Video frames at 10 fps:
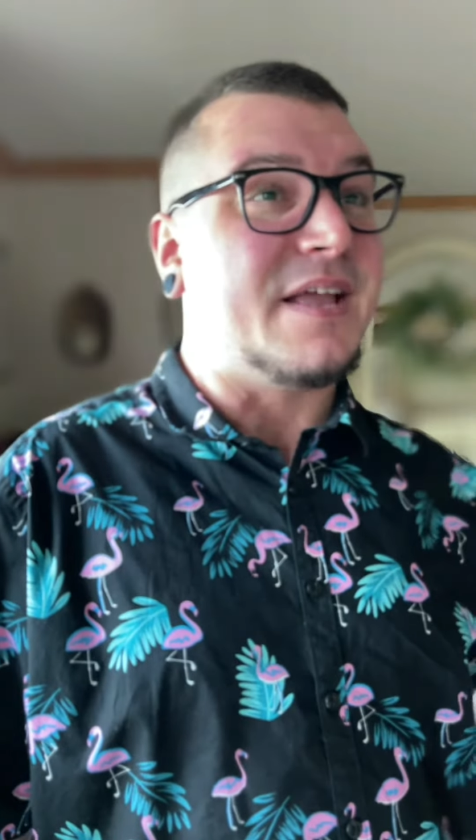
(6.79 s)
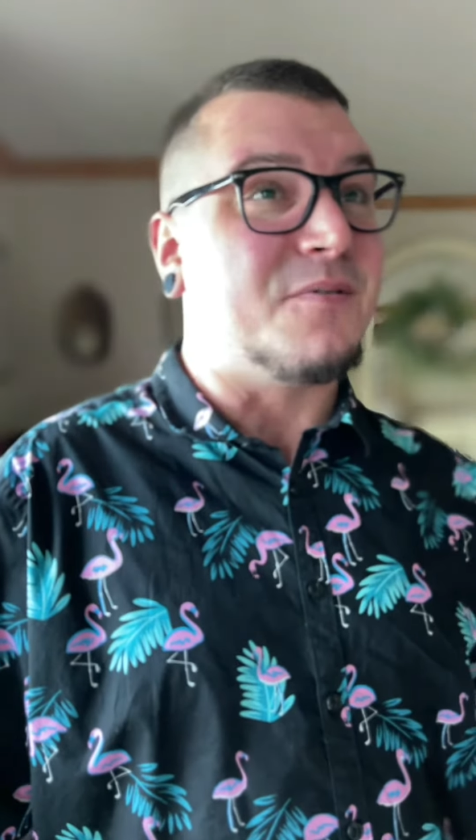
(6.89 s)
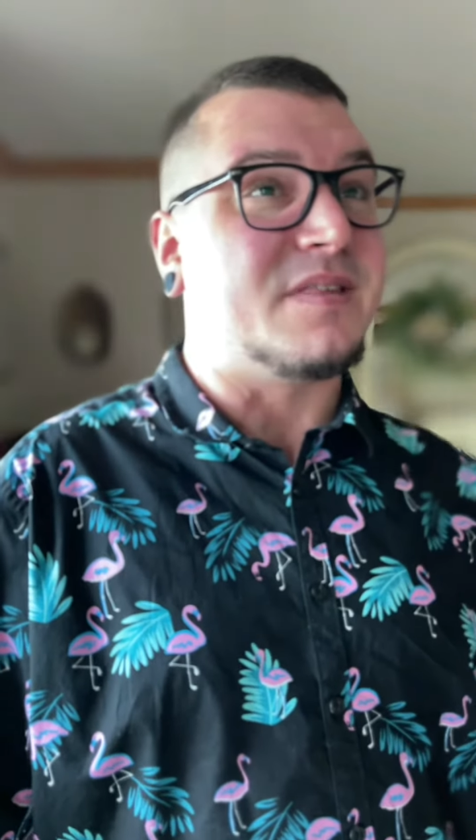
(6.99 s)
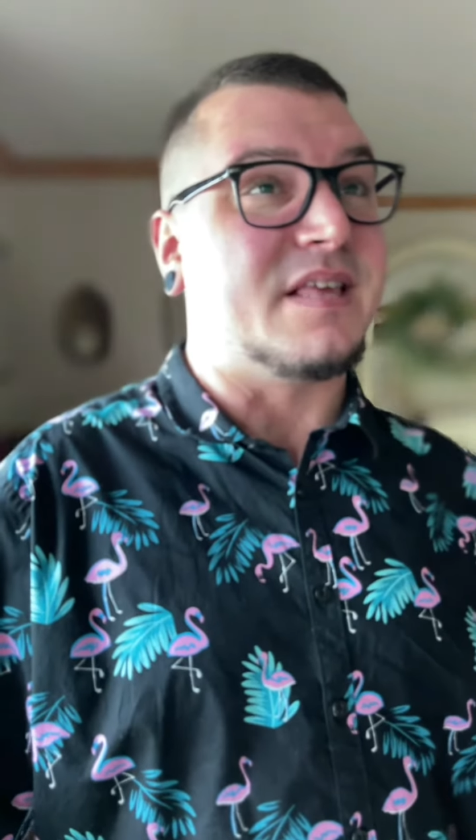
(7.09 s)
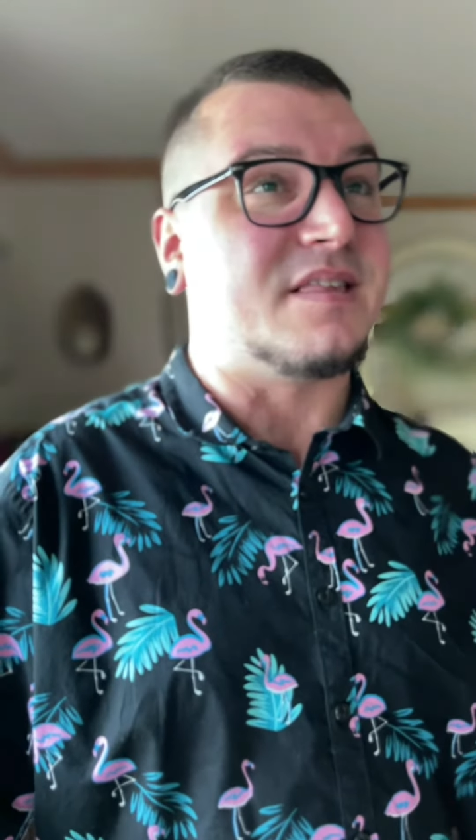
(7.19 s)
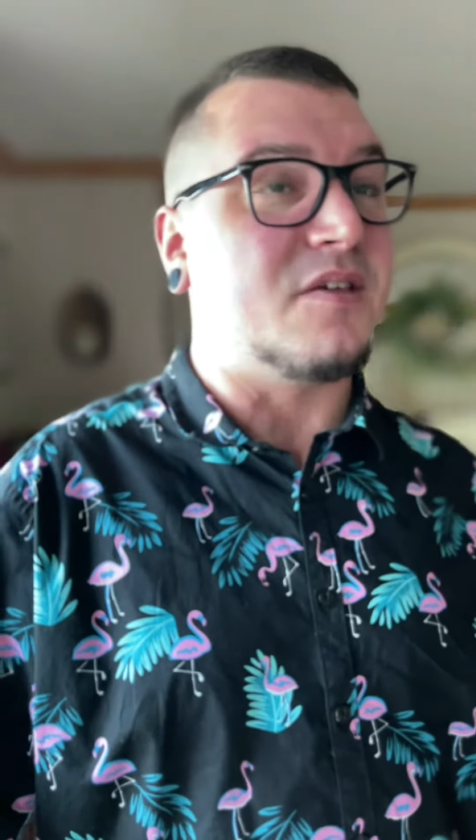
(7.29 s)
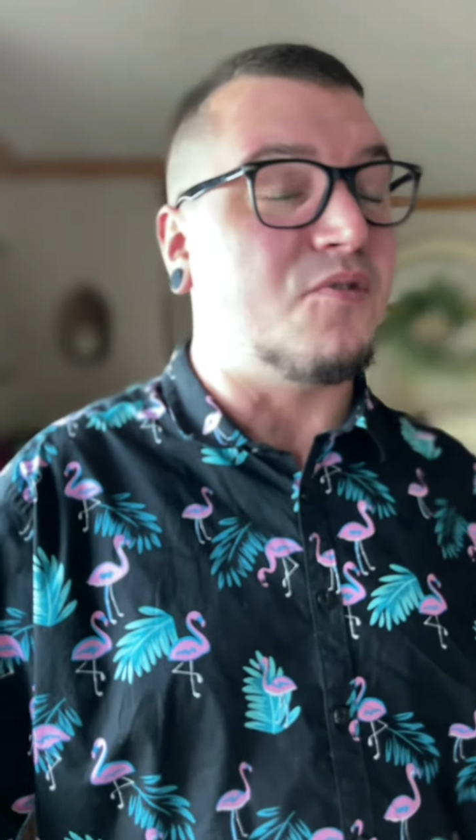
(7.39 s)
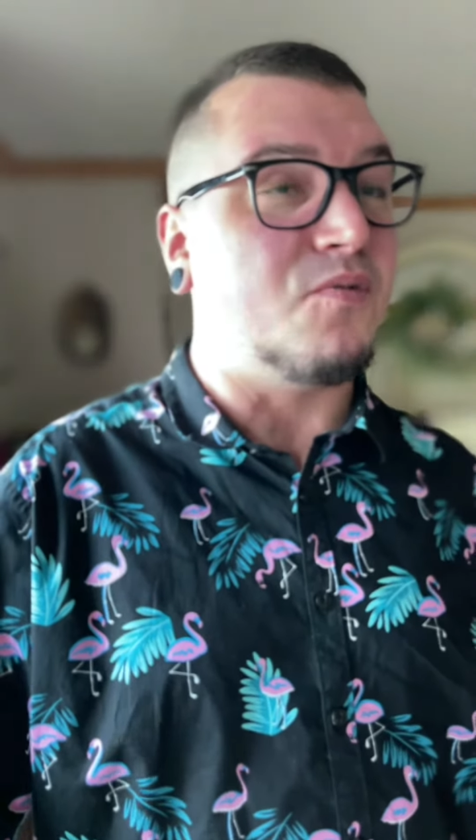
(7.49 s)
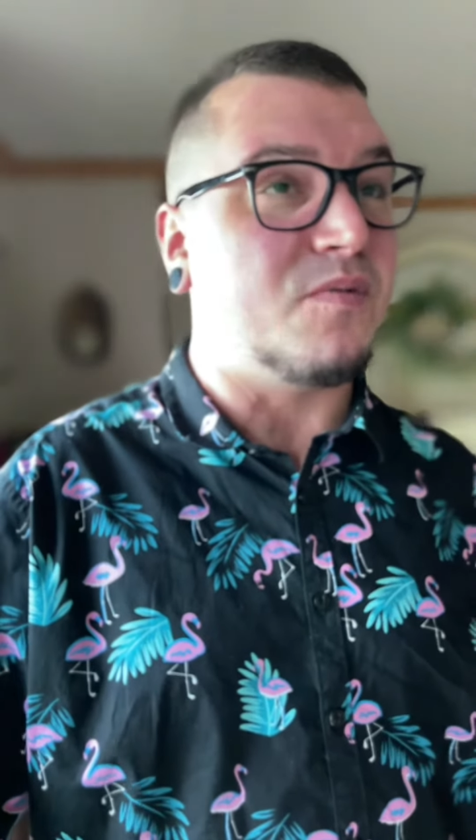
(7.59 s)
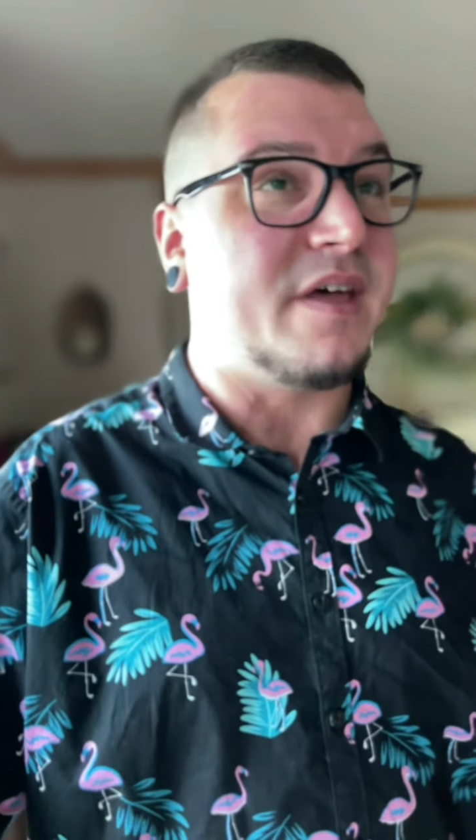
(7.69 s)
There was this
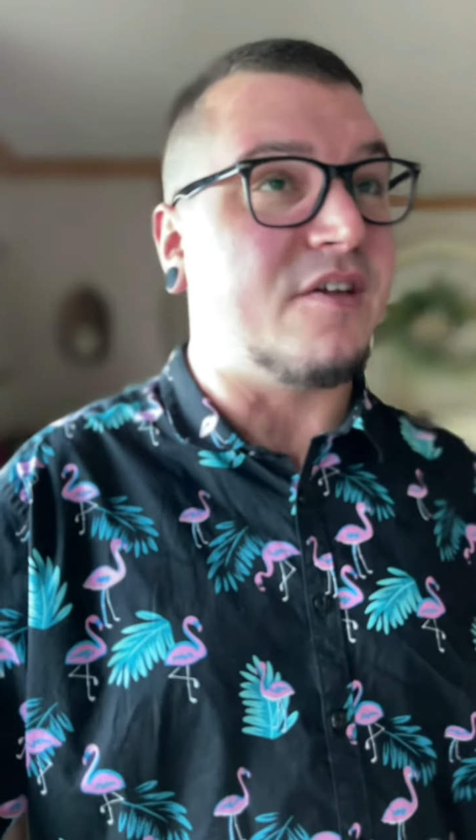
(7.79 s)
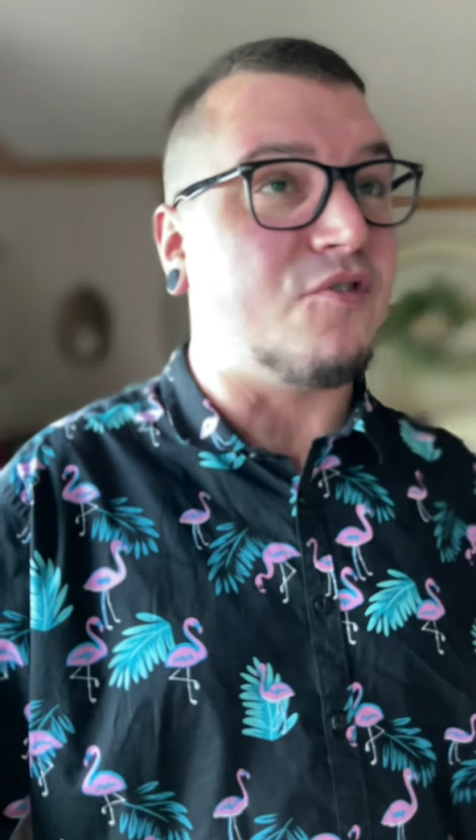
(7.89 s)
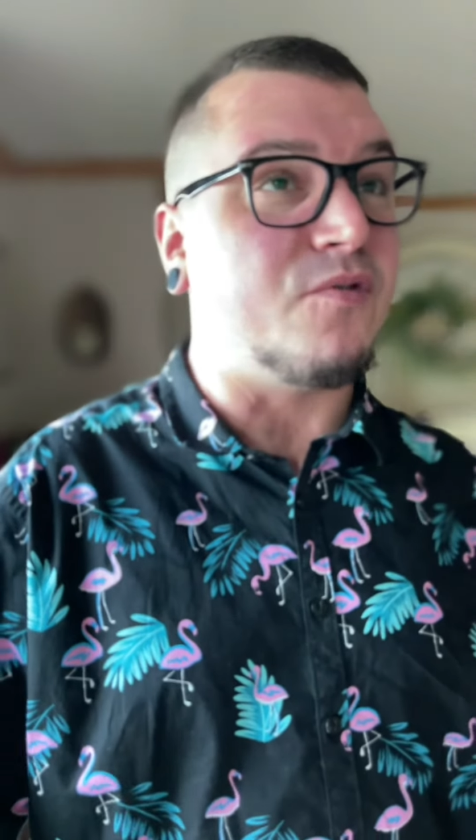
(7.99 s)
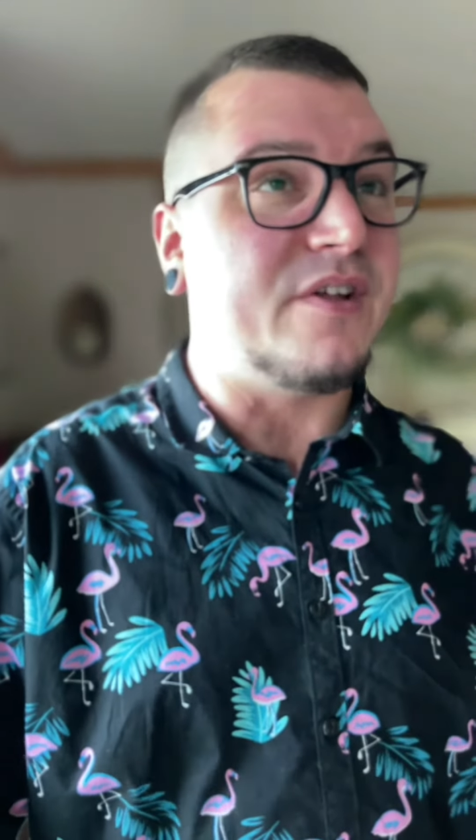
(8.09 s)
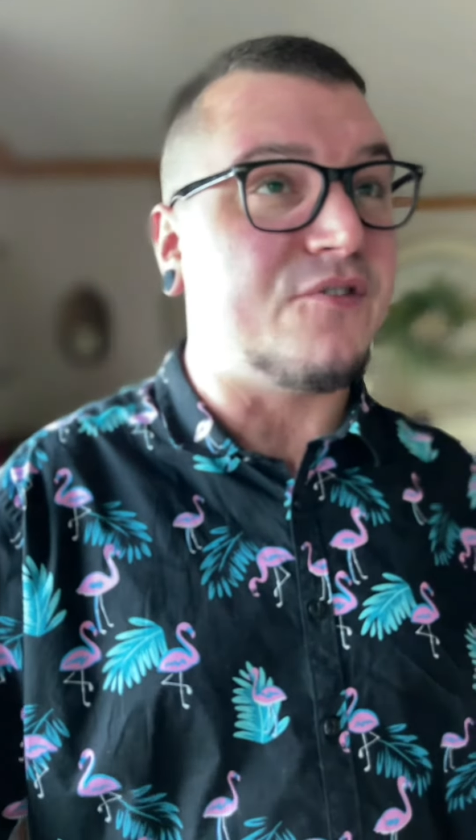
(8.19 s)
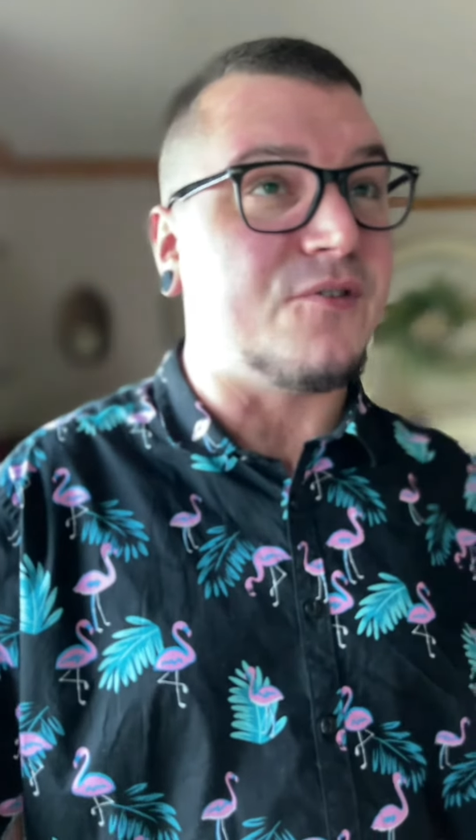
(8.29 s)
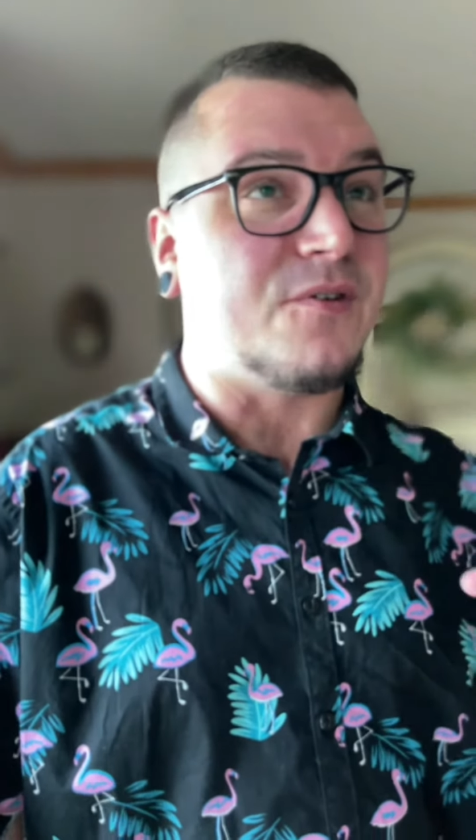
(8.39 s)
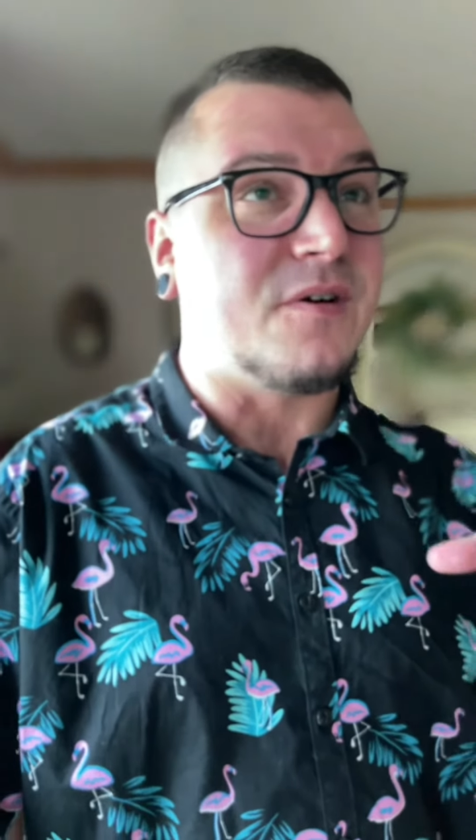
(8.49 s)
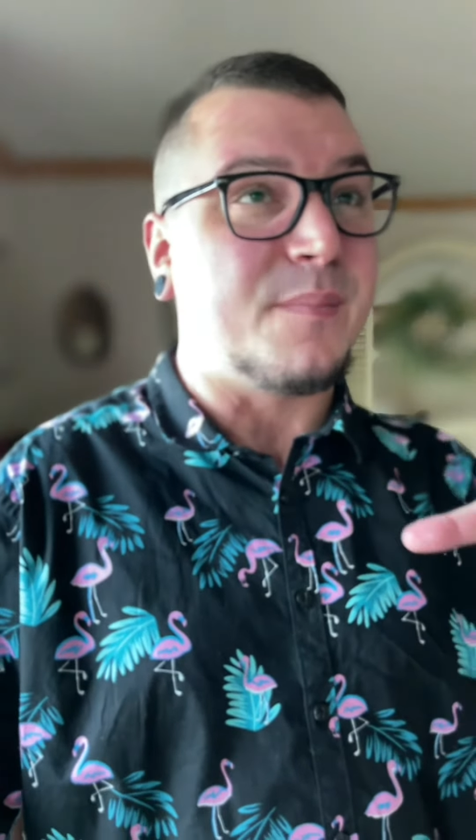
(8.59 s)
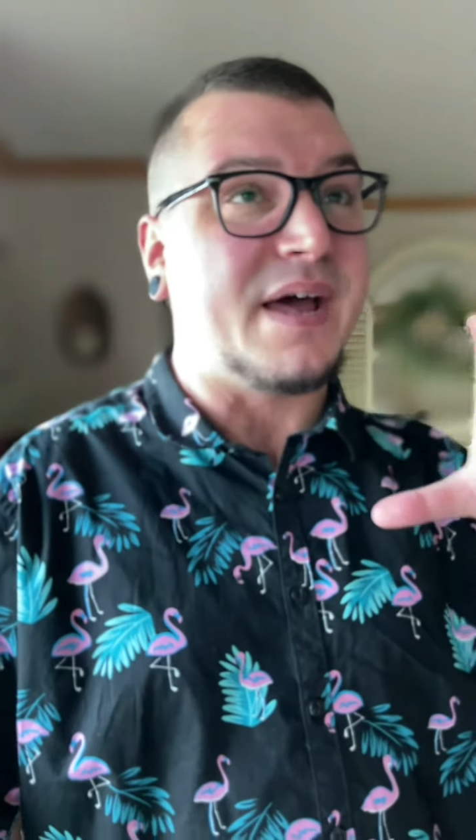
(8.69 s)
little, like,
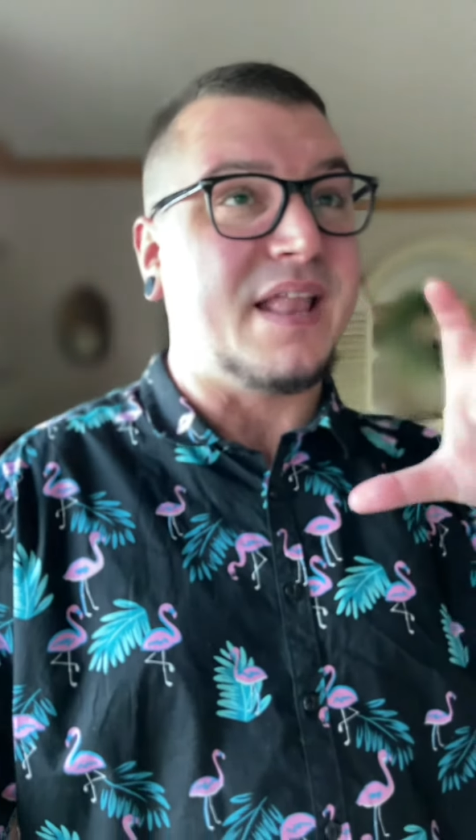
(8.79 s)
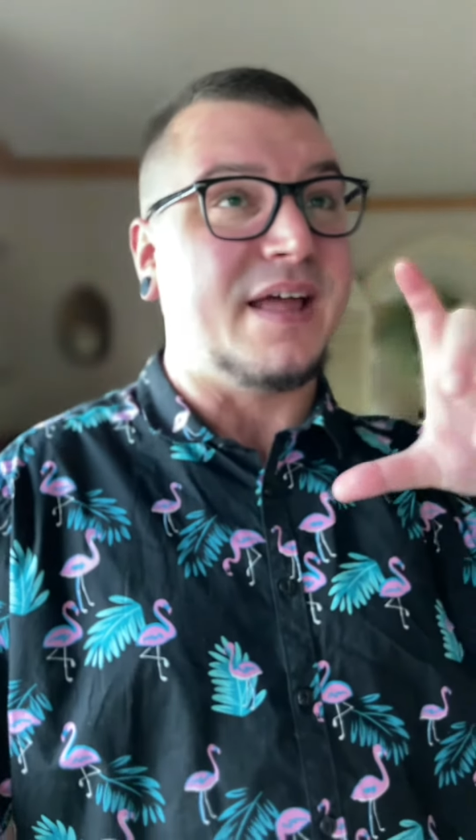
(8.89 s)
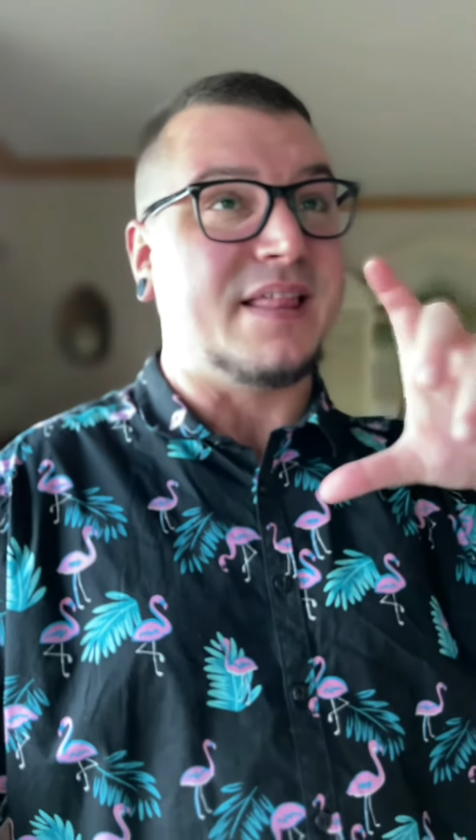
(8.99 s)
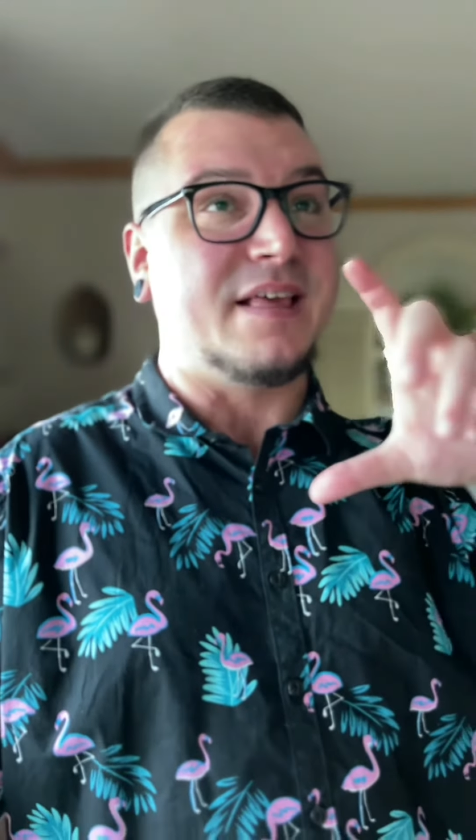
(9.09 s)
creature about, like,